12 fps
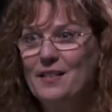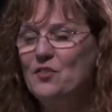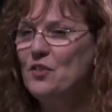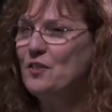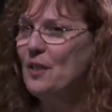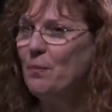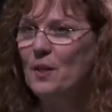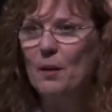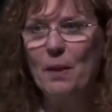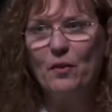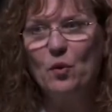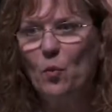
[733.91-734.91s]
It's just something
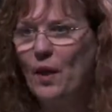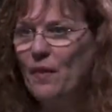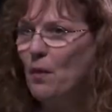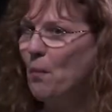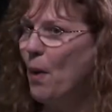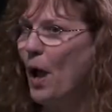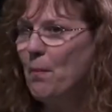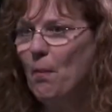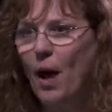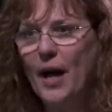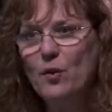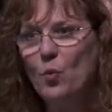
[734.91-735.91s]
about the way that my
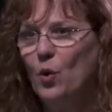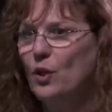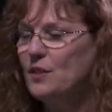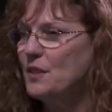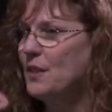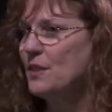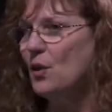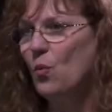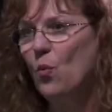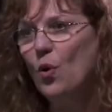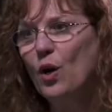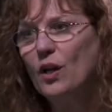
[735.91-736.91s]
mind works. It doesn't
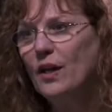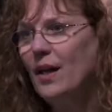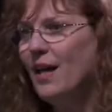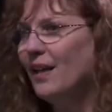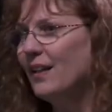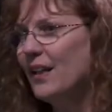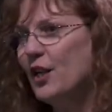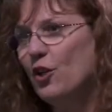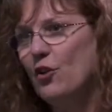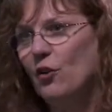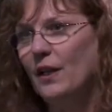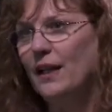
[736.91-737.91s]
work
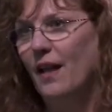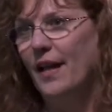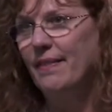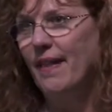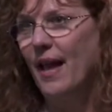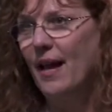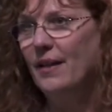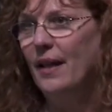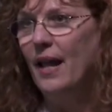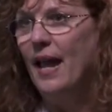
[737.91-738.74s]
linearly like that.